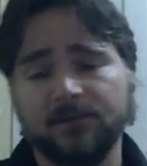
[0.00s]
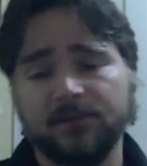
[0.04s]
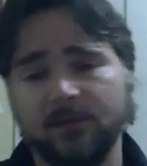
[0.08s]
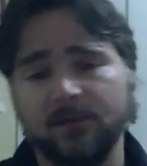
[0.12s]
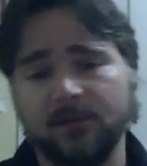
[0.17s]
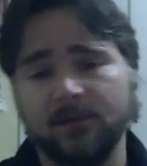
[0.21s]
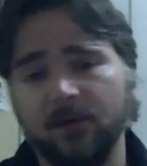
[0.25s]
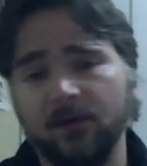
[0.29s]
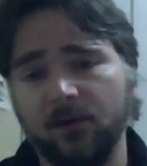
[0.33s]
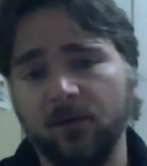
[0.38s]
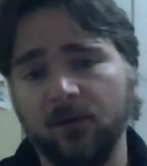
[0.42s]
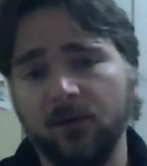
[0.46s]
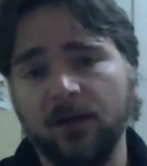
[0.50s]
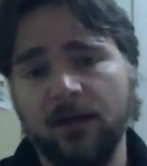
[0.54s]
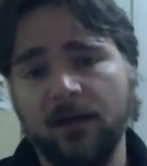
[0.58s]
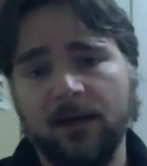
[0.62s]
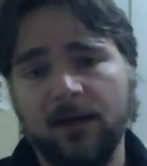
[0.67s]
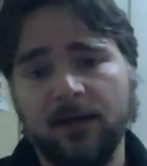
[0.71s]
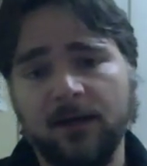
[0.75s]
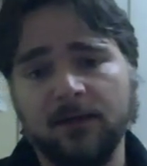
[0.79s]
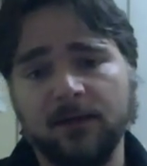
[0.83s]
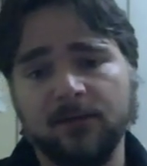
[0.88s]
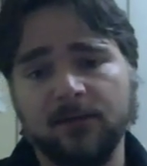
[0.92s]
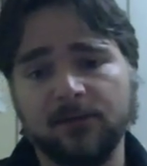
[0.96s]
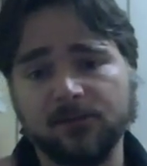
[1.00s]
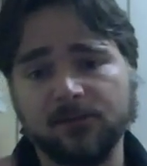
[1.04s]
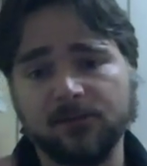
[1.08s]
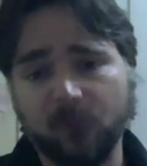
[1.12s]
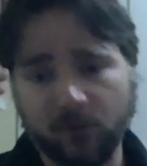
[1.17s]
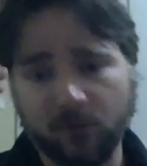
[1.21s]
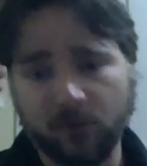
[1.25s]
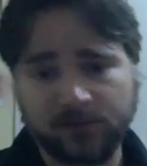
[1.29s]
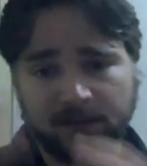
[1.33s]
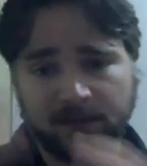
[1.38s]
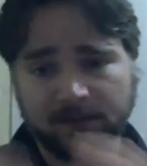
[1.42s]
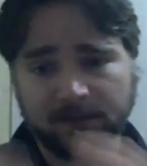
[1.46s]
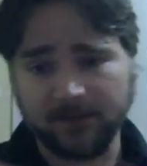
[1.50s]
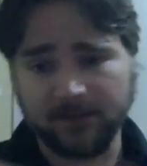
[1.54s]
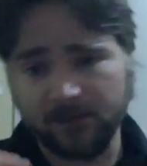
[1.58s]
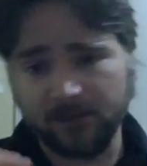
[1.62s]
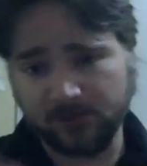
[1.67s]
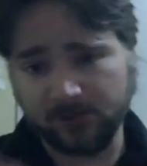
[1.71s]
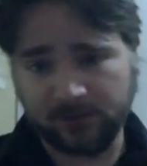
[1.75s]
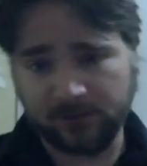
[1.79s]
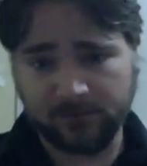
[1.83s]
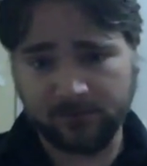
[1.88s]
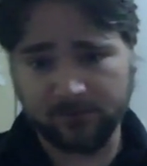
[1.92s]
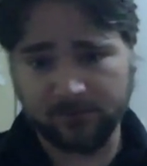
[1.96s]
So there's more
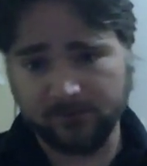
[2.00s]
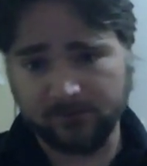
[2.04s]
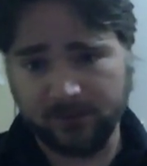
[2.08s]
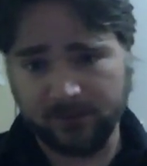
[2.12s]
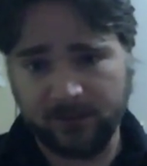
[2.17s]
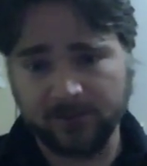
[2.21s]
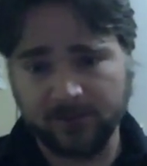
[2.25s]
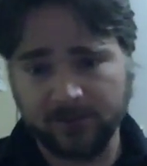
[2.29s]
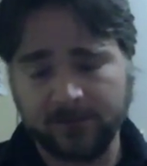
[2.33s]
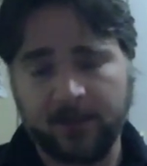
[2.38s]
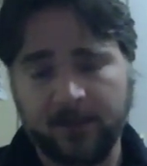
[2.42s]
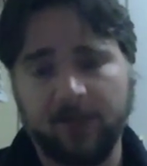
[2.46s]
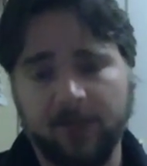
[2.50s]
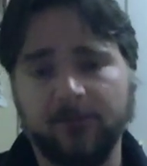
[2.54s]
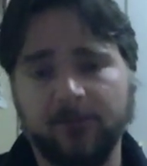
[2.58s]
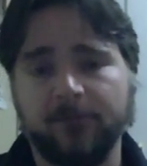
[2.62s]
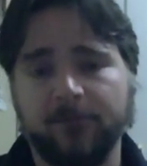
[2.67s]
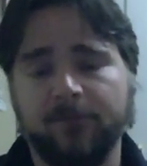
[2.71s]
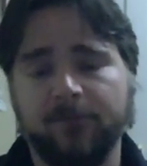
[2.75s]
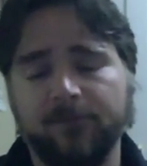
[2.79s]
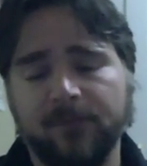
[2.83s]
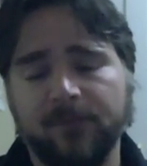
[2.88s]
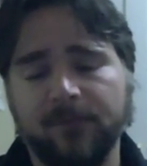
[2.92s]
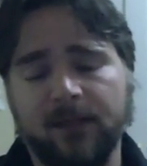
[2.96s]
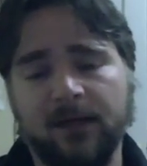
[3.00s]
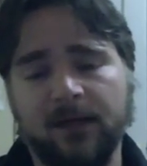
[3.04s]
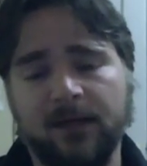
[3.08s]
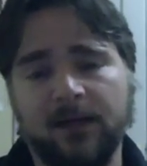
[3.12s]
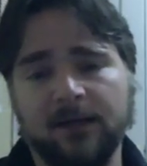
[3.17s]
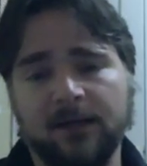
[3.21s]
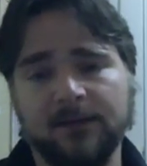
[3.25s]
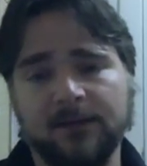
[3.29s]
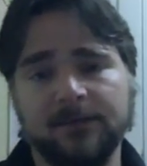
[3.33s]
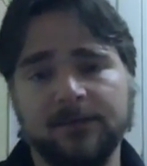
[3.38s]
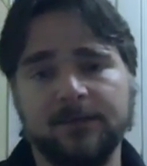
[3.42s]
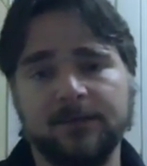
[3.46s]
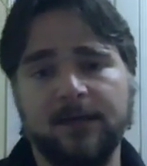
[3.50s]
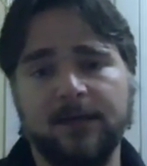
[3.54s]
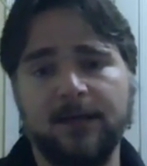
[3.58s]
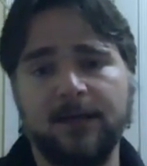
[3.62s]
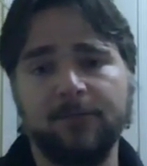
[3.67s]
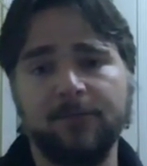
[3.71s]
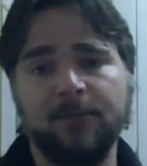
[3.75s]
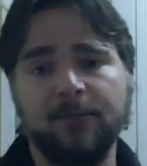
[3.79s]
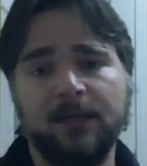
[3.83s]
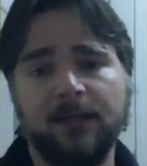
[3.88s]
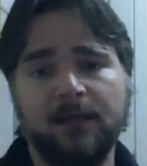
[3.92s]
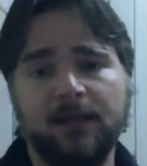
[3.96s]
translation that has to happen, and
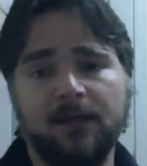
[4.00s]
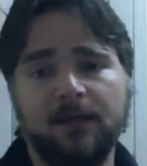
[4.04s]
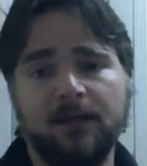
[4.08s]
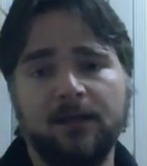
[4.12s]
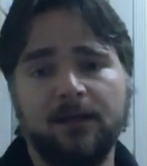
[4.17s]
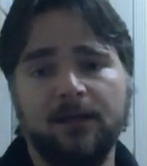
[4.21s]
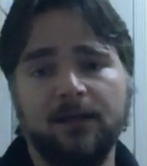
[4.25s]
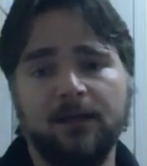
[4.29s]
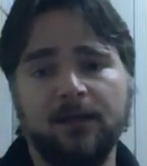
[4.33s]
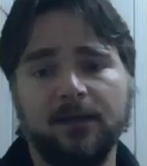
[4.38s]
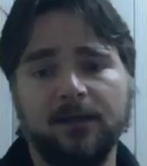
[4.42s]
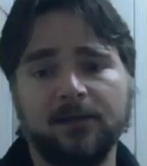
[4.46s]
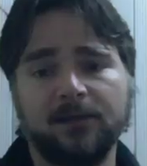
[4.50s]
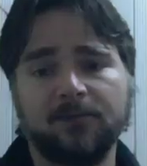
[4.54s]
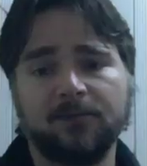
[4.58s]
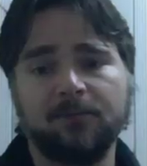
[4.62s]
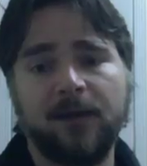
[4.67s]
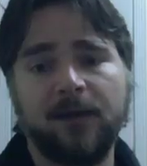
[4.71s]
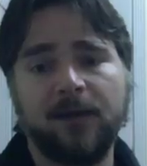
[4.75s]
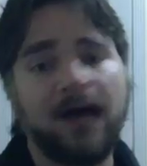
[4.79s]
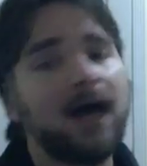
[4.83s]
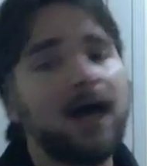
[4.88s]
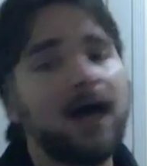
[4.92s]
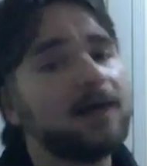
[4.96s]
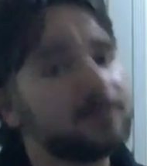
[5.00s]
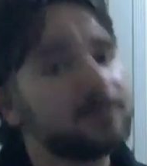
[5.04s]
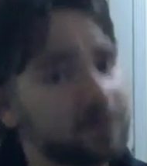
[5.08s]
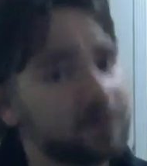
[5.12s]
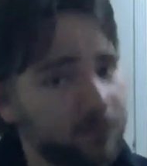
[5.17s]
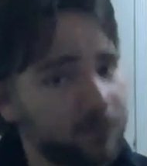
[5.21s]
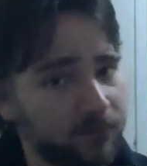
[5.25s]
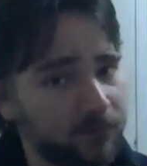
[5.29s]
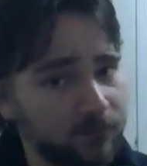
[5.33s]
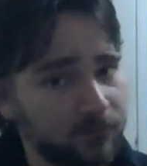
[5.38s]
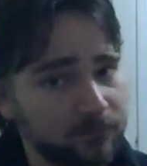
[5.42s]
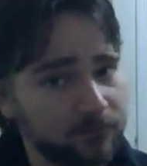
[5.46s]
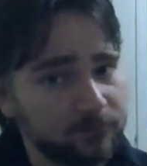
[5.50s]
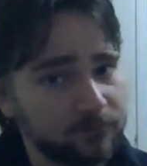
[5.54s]
it's possible